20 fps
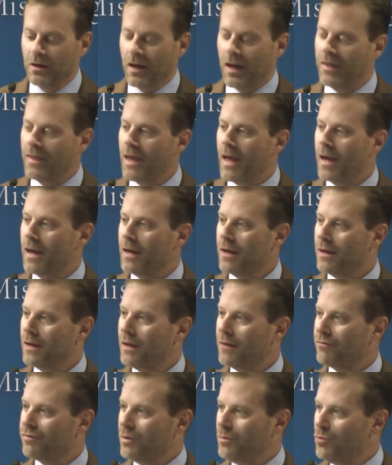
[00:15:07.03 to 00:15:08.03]
And then,
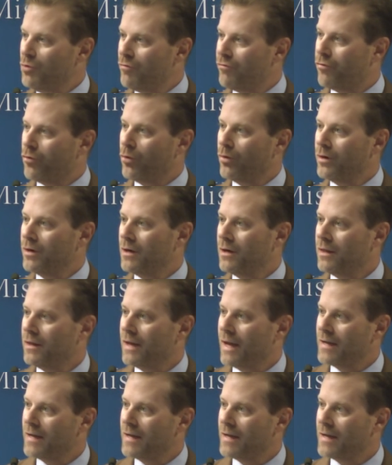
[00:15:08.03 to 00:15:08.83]
if we move forward into the